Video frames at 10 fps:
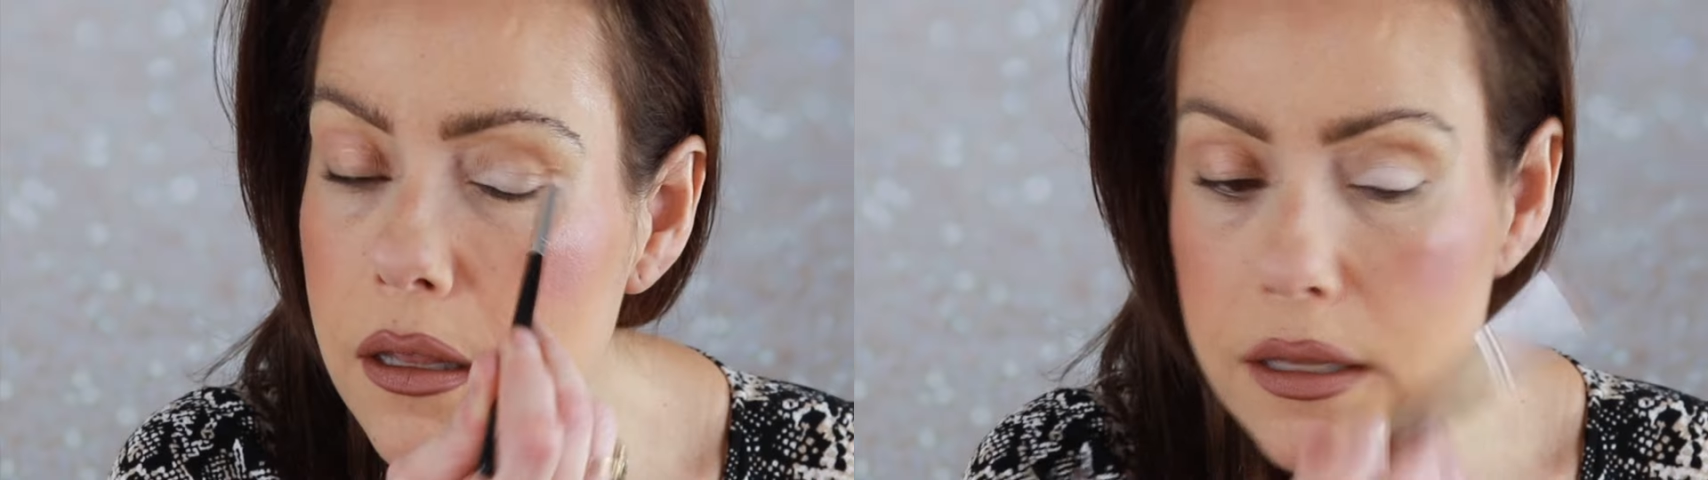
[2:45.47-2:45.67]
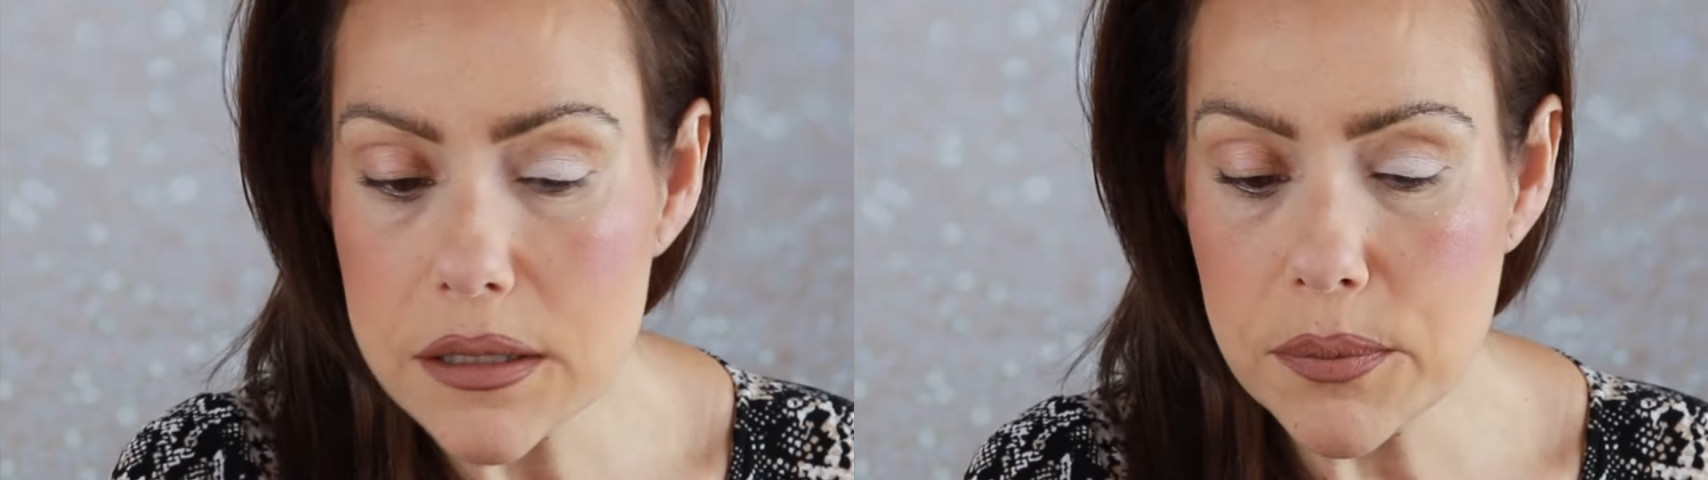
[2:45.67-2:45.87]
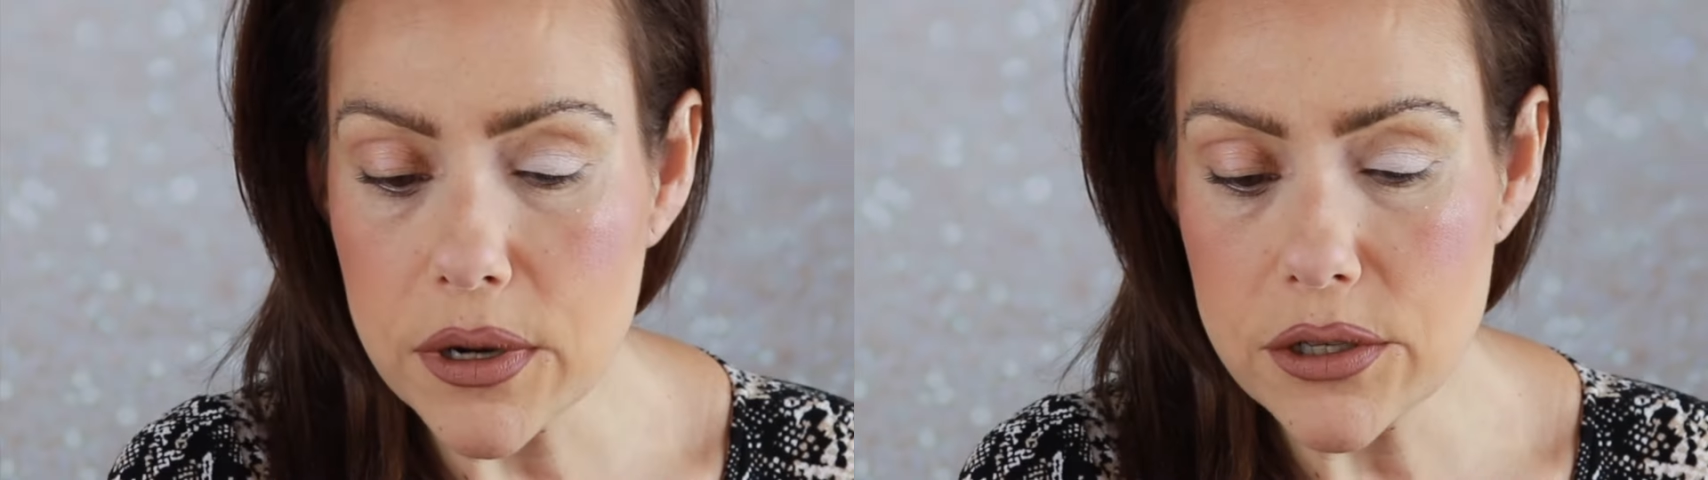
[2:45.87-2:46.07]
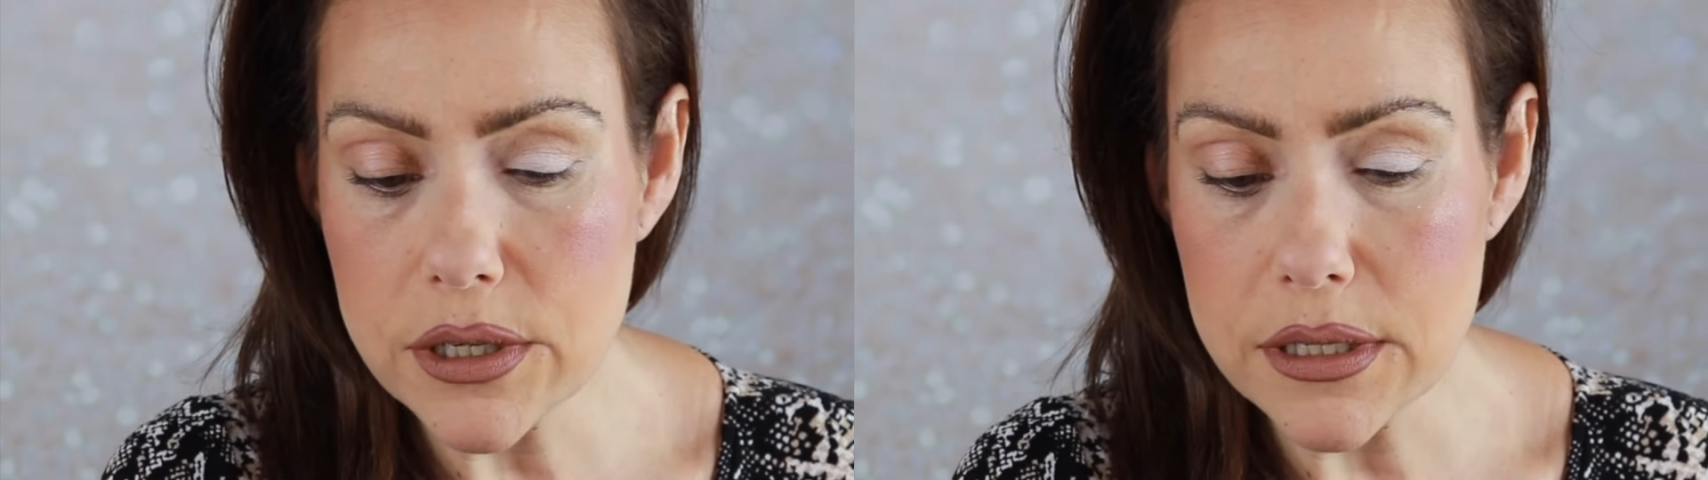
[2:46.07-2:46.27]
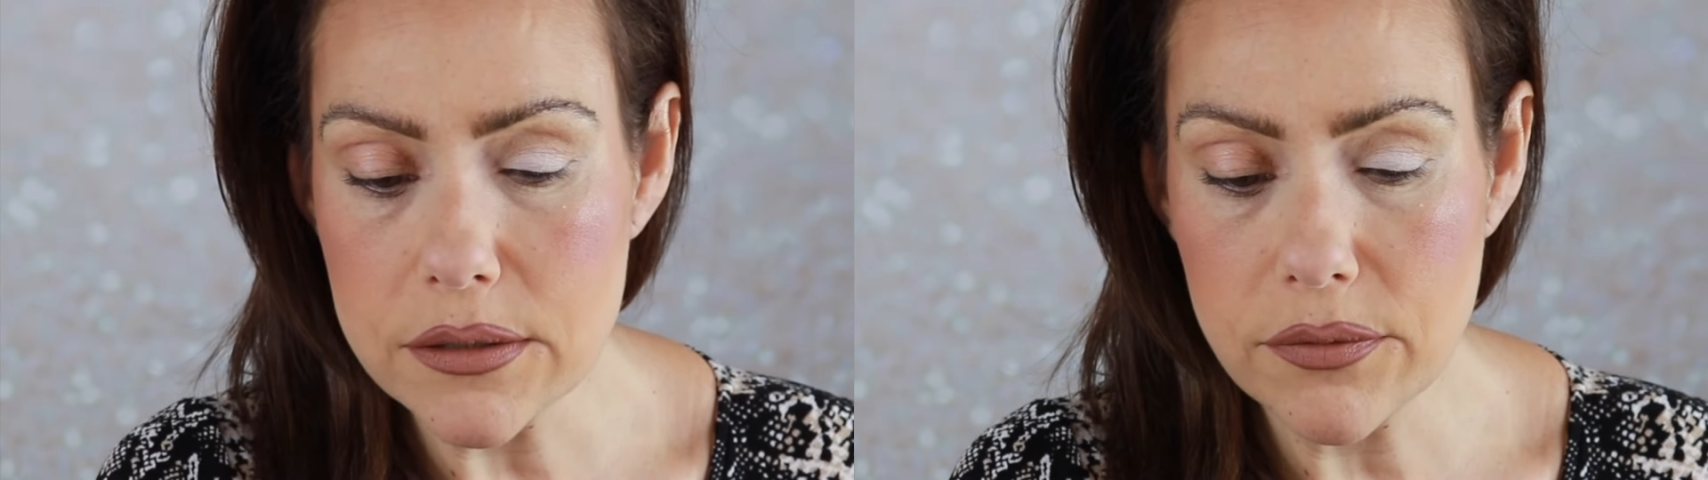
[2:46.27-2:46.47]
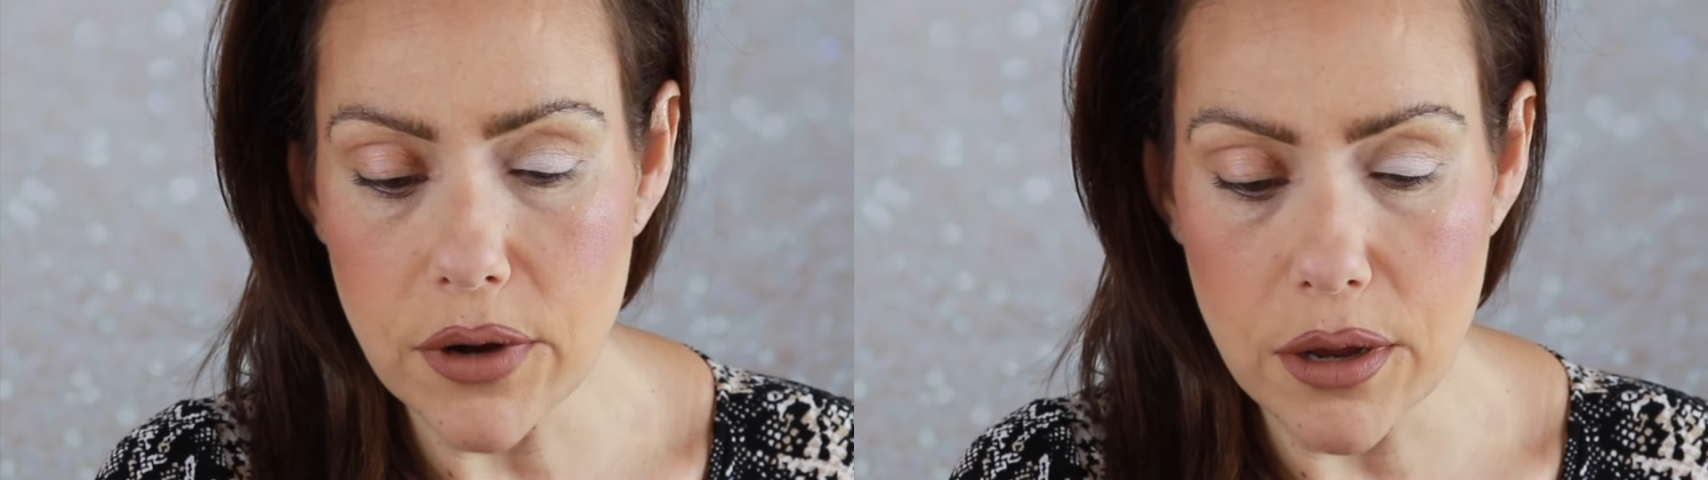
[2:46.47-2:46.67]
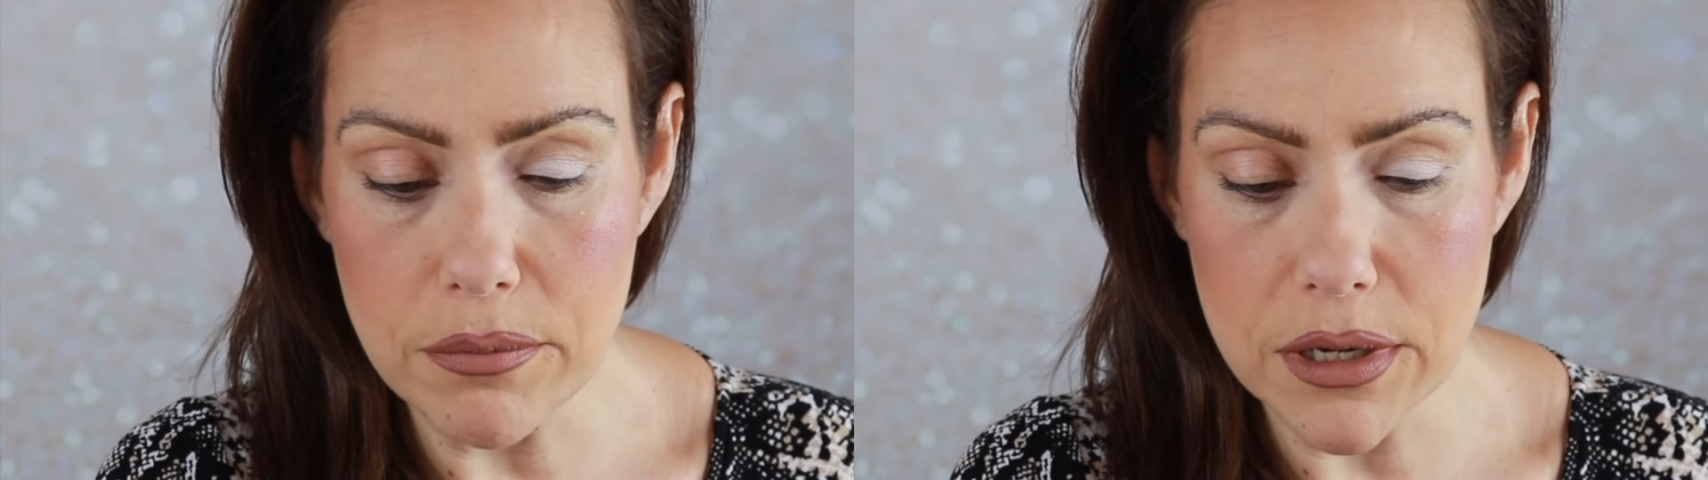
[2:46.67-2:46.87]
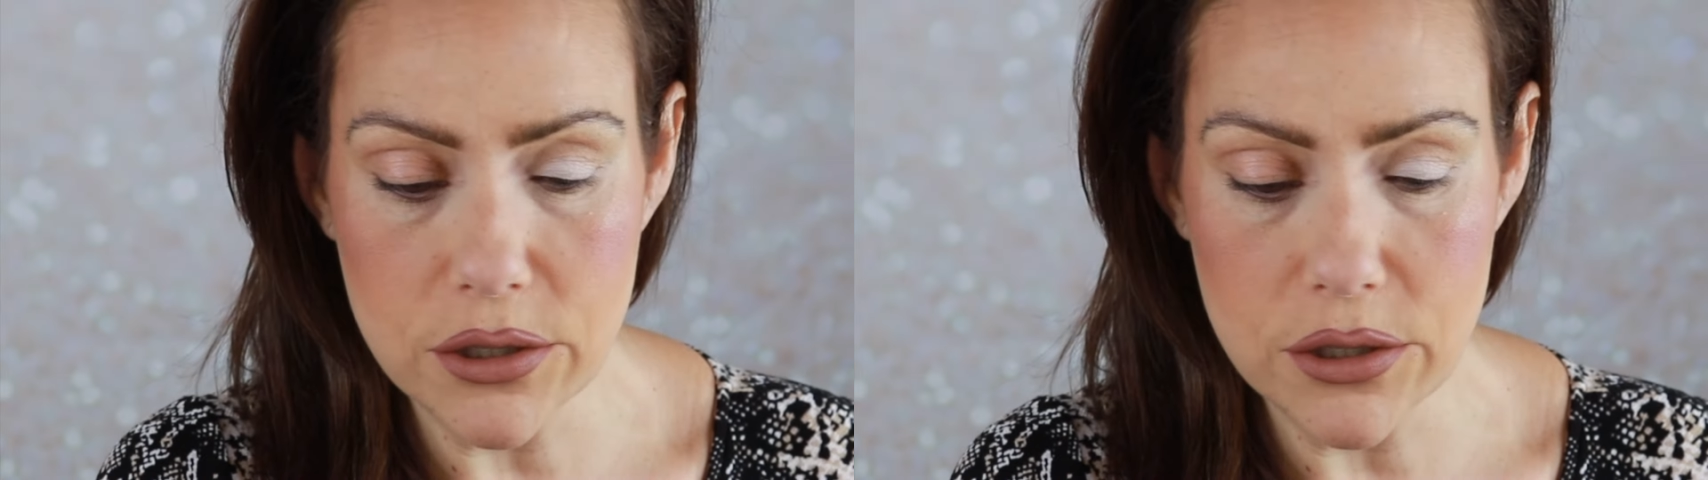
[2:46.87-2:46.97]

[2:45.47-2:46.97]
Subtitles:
This brush is from